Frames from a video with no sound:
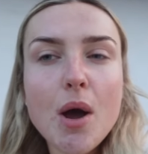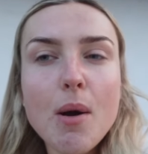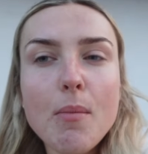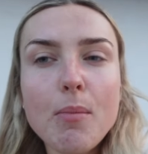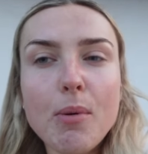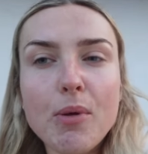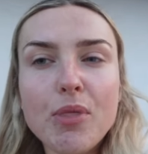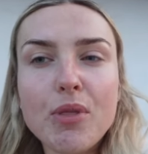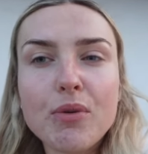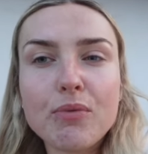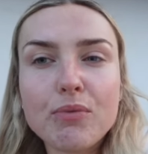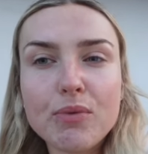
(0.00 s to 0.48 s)

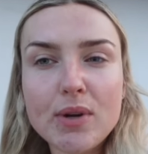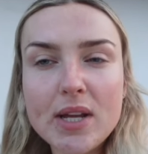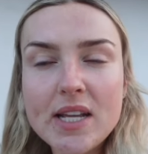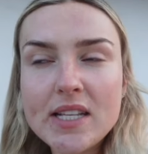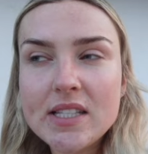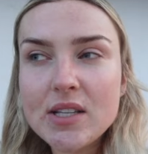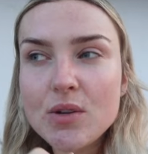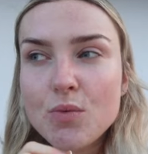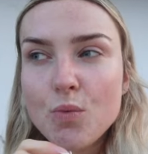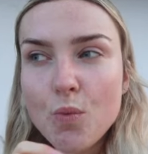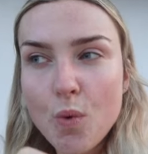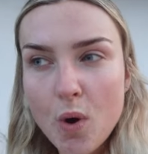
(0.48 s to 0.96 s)
But the
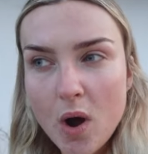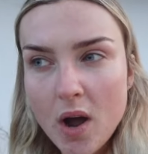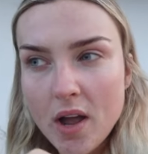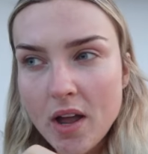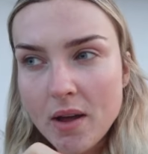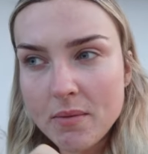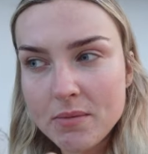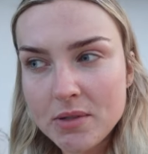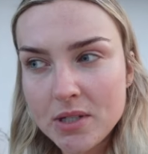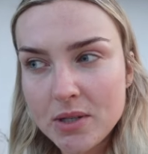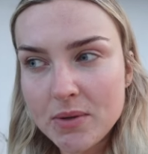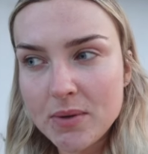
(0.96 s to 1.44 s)
reason why
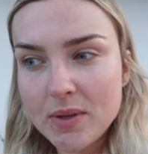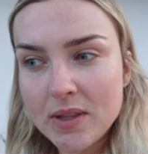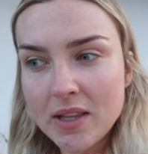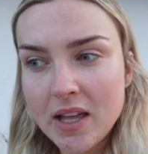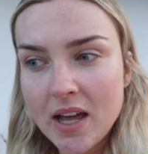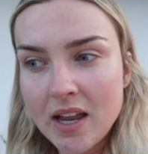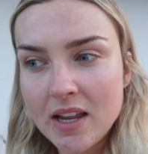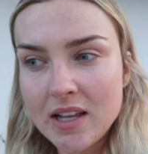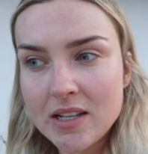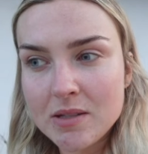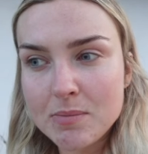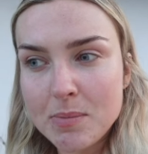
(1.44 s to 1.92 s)
I'm doing
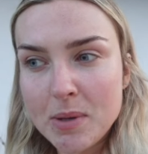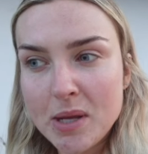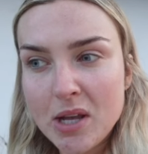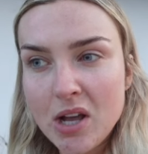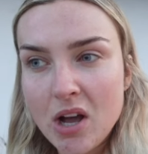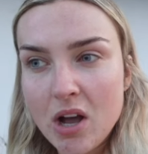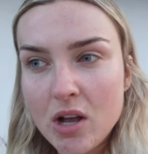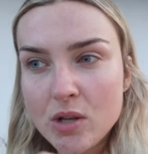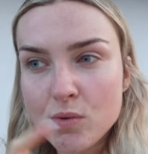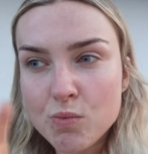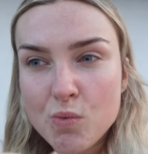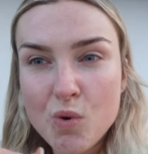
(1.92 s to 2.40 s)
that is
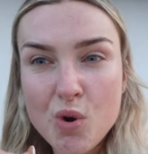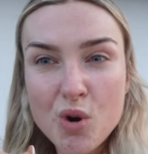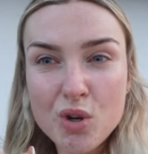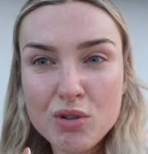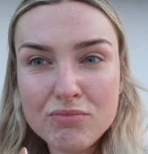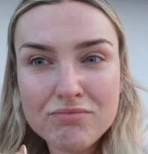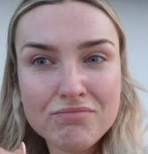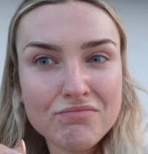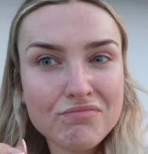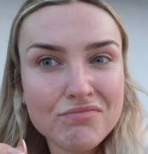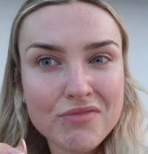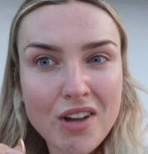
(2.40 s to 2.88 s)
because,
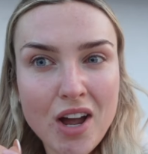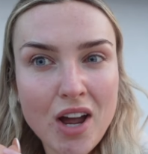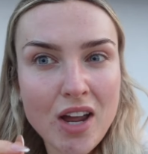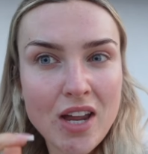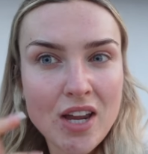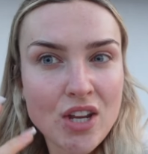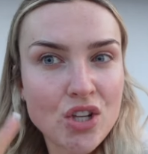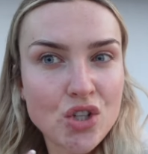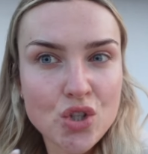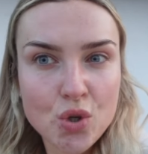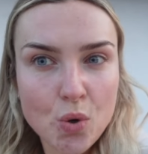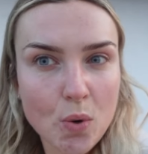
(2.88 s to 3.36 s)
one, I
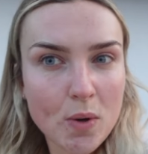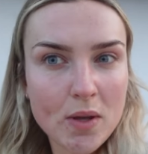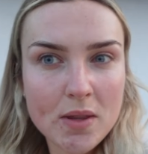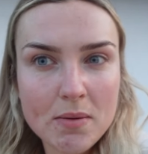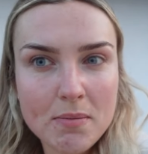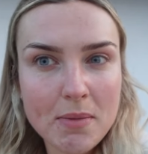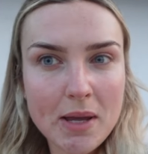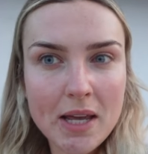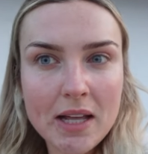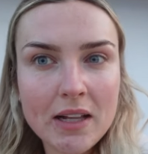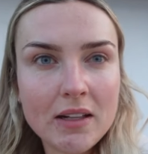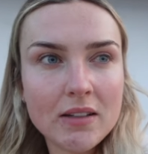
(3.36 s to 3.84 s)
enjoy the
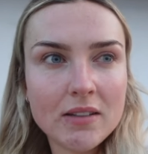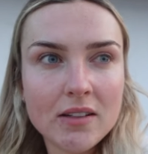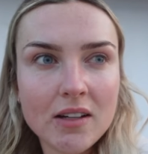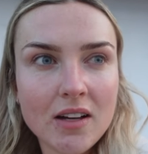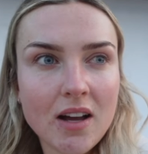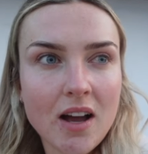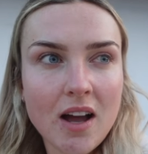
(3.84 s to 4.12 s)
meal.